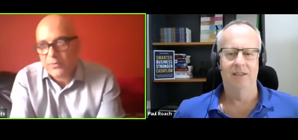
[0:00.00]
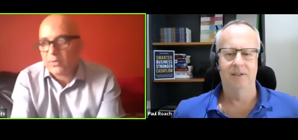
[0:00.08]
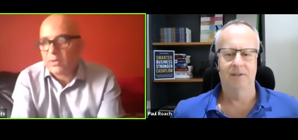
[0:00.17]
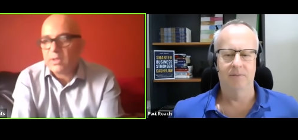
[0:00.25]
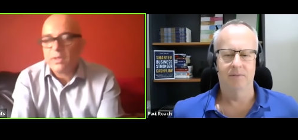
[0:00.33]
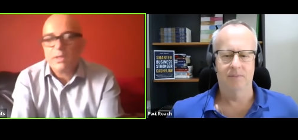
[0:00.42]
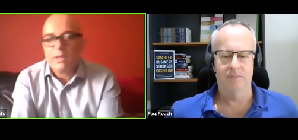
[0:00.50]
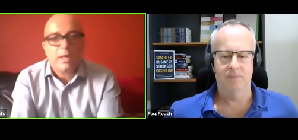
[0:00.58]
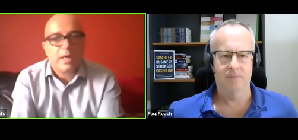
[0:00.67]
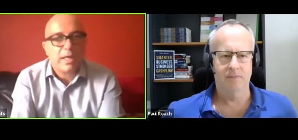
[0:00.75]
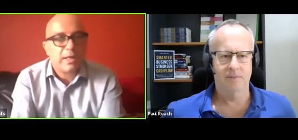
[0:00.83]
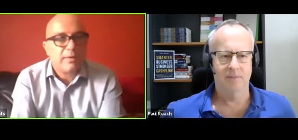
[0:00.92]
Speaker 1: for it,
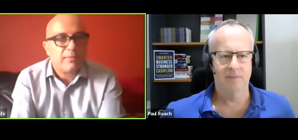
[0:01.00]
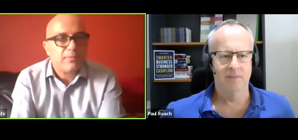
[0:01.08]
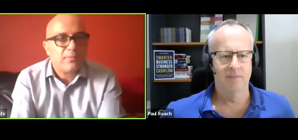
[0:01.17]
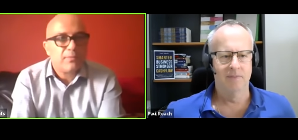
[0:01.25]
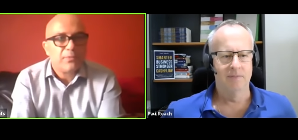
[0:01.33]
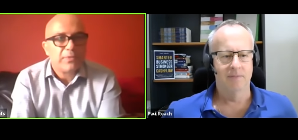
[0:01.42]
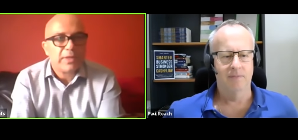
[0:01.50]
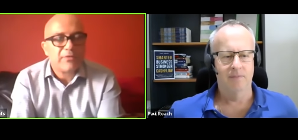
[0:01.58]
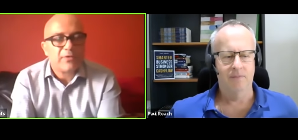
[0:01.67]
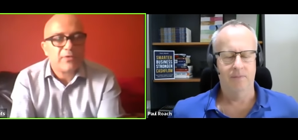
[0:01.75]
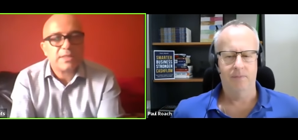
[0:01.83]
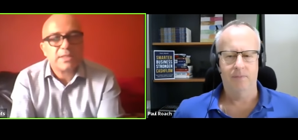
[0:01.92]
um, they
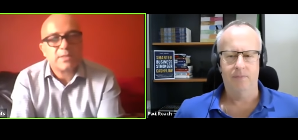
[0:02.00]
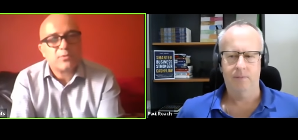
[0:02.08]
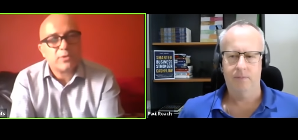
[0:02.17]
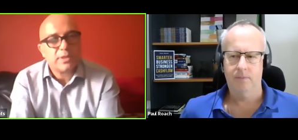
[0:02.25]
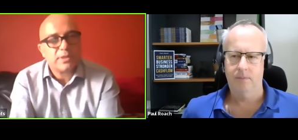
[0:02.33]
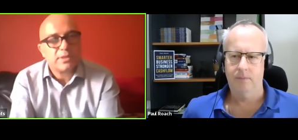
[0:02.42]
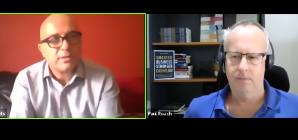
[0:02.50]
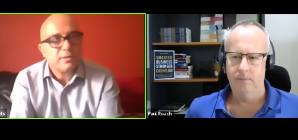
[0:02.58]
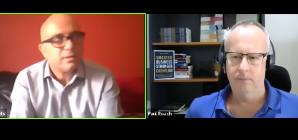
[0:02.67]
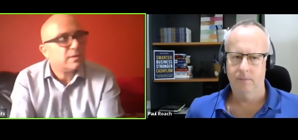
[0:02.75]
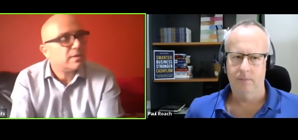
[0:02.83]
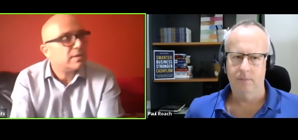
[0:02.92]
find some
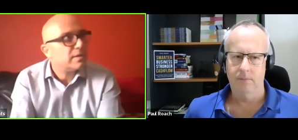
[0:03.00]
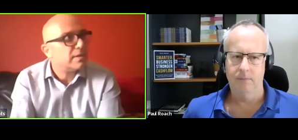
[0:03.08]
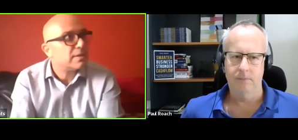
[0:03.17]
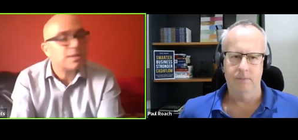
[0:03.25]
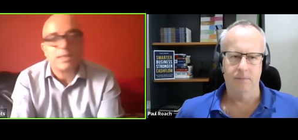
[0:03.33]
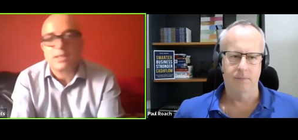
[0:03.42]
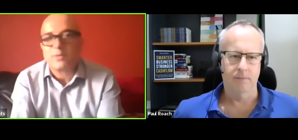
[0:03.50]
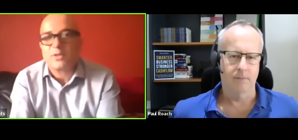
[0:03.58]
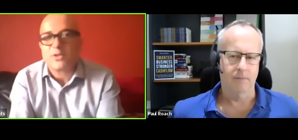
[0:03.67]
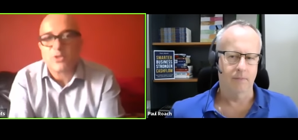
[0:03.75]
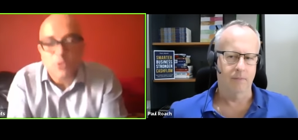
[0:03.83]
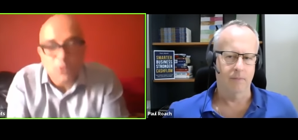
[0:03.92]
reason. It's like dealing with
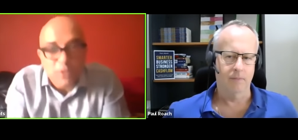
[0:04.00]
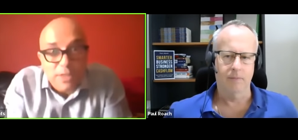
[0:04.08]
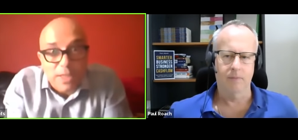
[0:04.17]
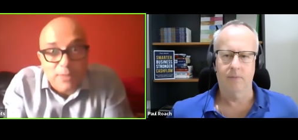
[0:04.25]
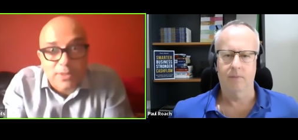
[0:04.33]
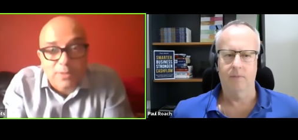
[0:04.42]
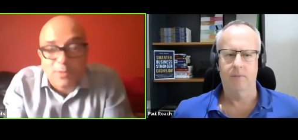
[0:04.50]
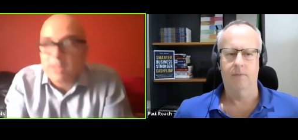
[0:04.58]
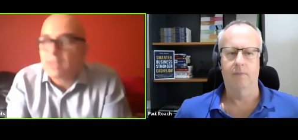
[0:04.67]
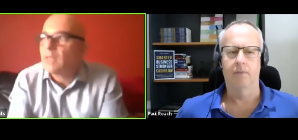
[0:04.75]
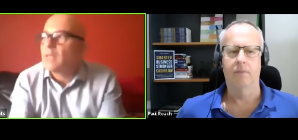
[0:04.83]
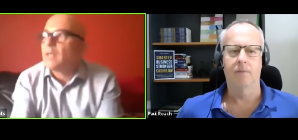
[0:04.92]
insurance companies, mate.
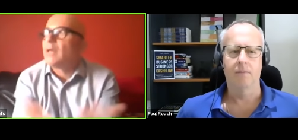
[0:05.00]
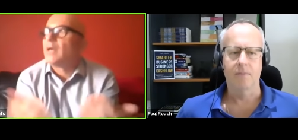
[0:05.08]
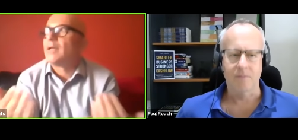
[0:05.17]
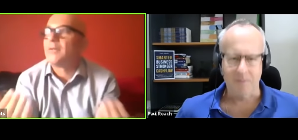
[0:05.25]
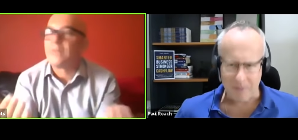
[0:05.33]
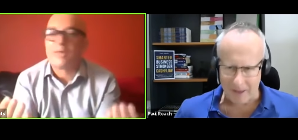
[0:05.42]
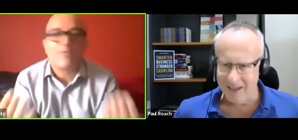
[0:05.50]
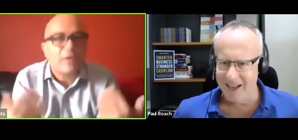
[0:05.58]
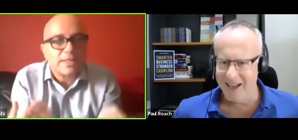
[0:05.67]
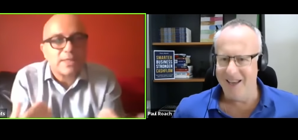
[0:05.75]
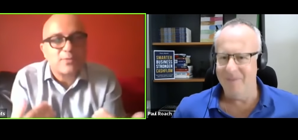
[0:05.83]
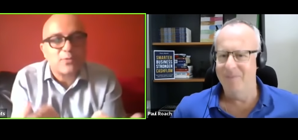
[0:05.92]
They
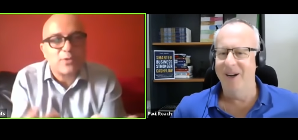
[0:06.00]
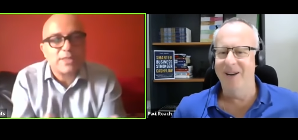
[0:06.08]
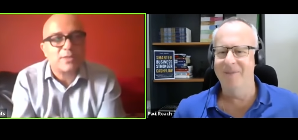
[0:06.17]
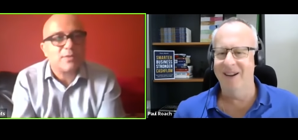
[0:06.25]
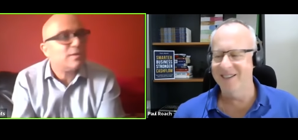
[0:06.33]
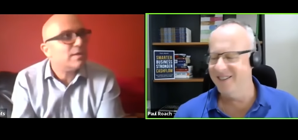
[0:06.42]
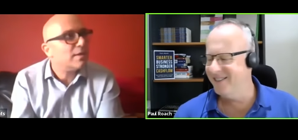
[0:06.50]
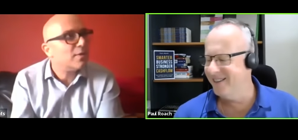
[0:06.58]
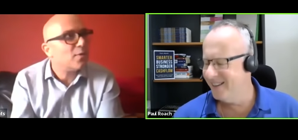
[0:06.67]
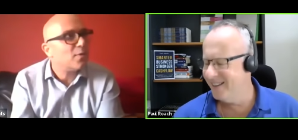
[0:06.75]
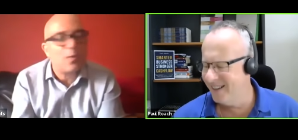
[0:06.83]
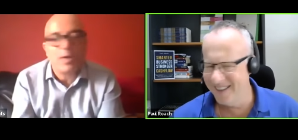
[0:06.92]
find some yeah, pretty reason much, isn't it?
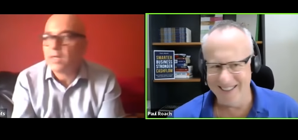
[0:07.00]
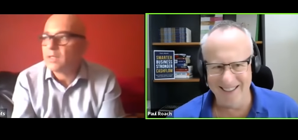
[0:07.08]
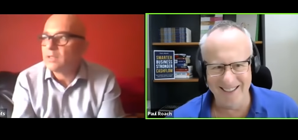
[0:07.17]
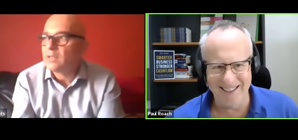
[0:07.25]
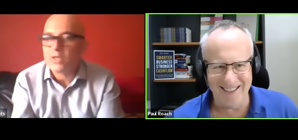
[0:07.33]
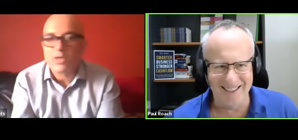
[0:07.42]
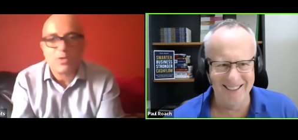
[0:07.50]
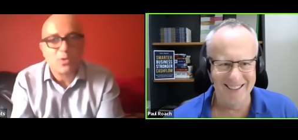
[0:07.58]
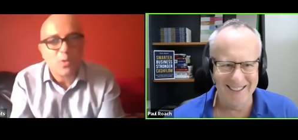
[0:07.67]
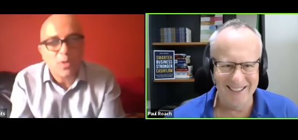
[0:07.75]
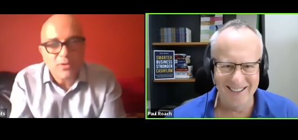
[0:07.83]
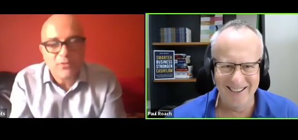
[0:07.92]
why you don't
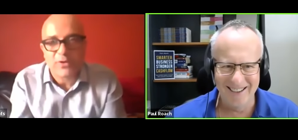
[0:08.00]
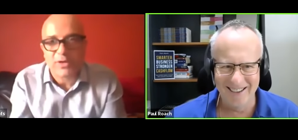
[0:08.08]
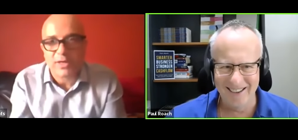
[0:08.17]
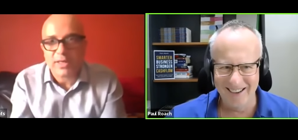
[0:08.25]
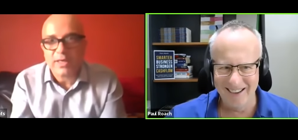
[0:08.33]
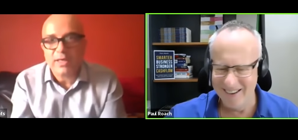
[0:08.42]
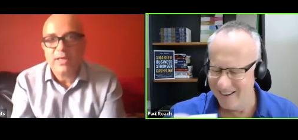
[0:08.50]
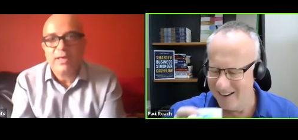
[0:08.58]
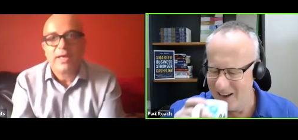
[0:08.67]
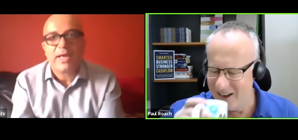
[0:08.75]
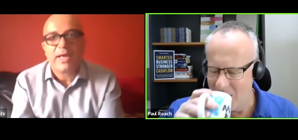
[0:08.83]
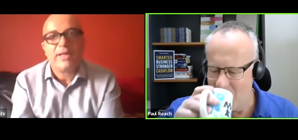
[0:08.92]
qualify,
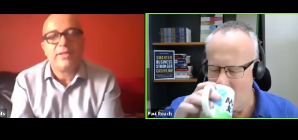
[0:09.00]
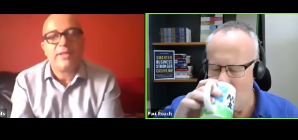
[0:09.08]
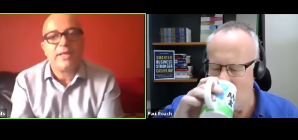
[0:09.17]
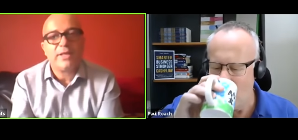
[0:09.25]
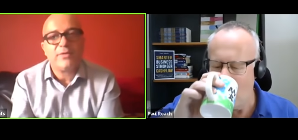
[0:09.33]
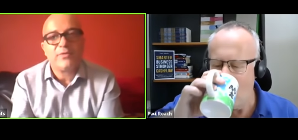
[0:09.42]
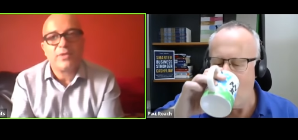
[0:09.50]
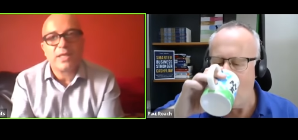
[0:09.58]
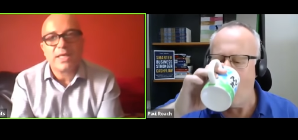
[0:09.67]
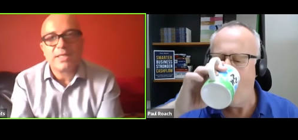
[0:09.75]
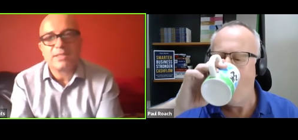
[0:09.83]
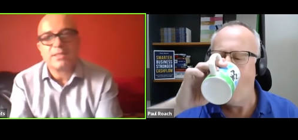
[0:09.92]
and then for the
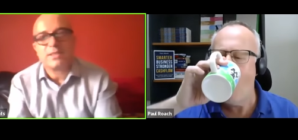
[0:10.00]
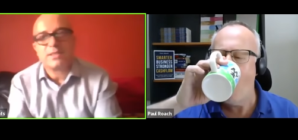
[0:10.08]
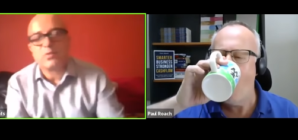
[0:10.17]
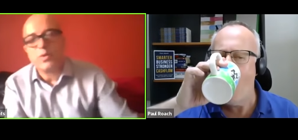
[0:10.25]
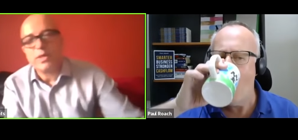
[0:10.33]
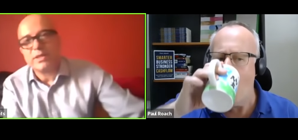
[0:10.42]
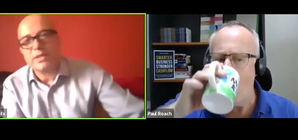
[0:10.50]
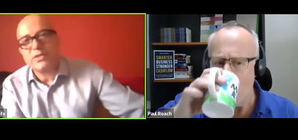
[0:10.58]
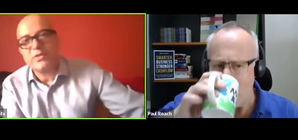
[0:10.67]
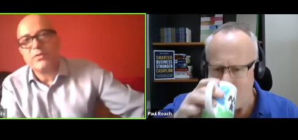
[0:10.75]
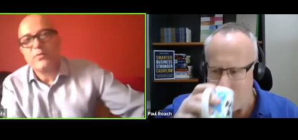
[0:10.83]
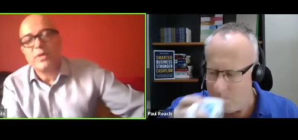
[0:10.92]
last six weeks,
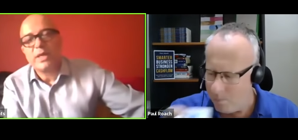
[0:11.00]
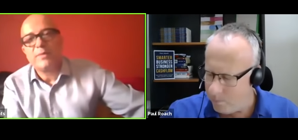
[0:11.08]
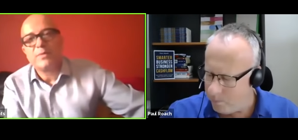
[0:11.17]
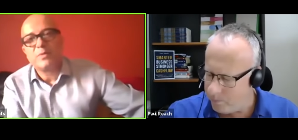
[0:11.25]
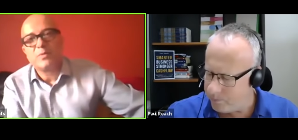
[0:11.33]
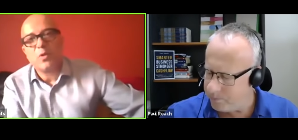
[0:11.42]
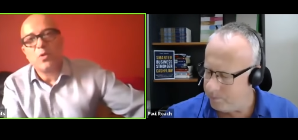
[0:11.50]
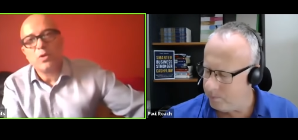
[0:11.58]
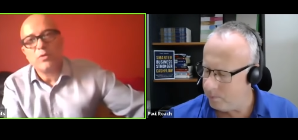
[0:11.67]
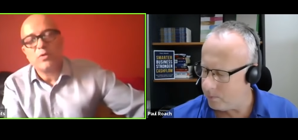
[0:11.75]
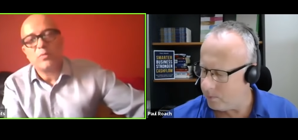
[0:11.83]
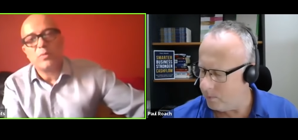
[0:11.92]
you've kept all
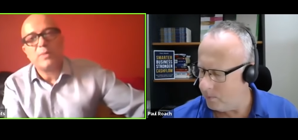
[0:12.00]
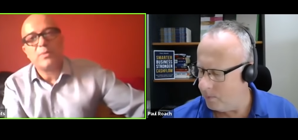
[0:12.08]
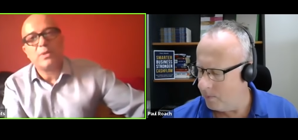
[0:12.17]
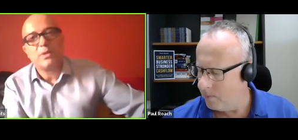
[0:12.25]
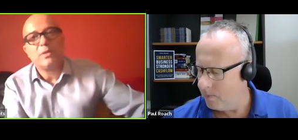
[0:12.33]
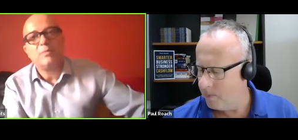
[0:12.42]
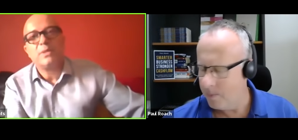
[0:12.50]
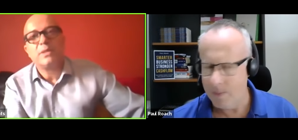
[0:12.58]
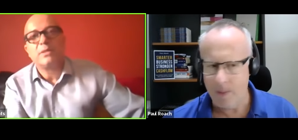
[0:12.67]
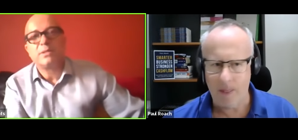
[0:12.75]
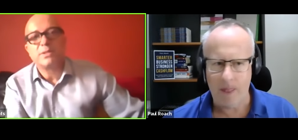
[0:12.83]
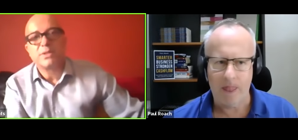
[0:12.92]
of your people on
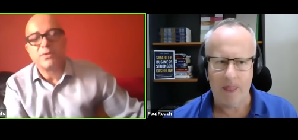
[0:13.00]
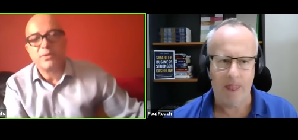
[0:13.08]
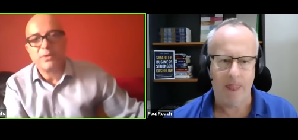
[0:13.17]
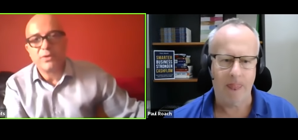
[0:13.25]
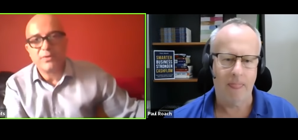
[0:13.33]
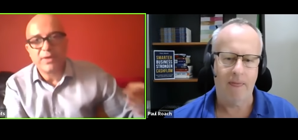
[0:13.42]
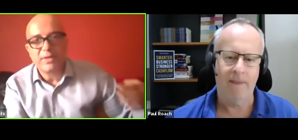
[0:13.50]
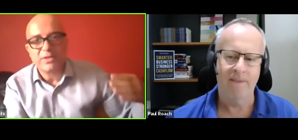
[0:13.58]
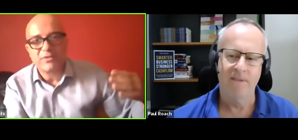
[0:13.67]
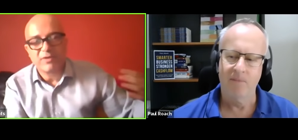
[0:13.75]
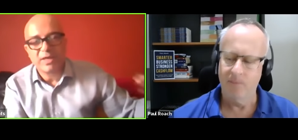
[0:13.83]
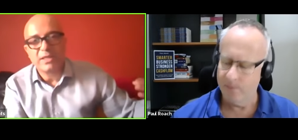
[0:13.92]
because you, you had this
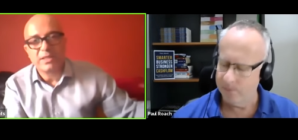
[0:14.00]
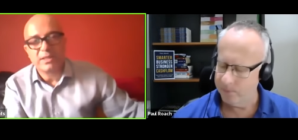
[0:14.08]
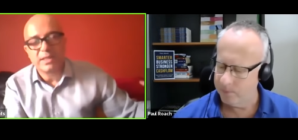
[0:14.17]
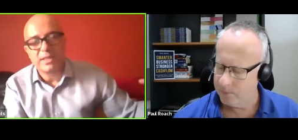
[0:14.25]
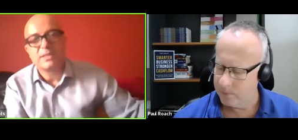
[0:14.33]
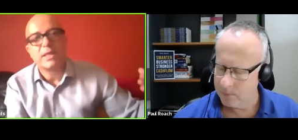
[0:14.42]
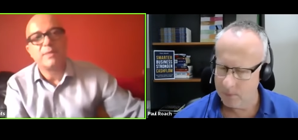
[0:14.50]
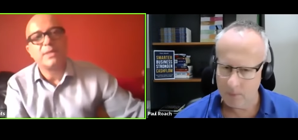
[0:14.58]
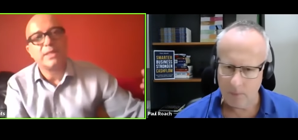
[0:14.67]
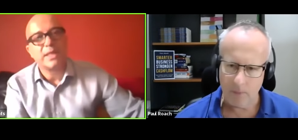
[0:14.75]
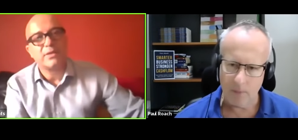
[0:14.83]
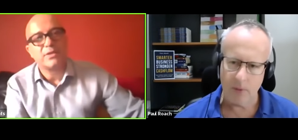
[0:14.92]
faith that it's
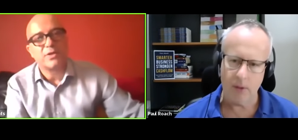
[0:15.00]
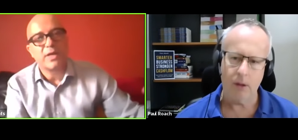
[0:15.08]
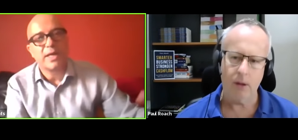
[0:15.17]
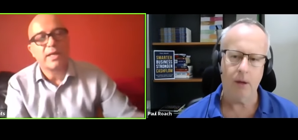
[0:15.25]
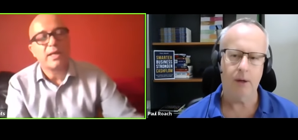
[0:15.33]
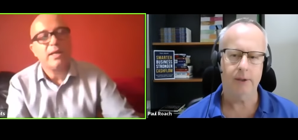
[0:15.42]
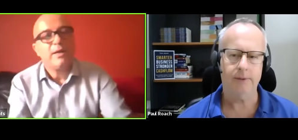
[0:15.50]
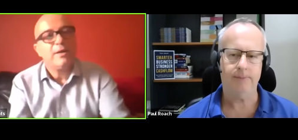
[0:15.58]
coming down the track.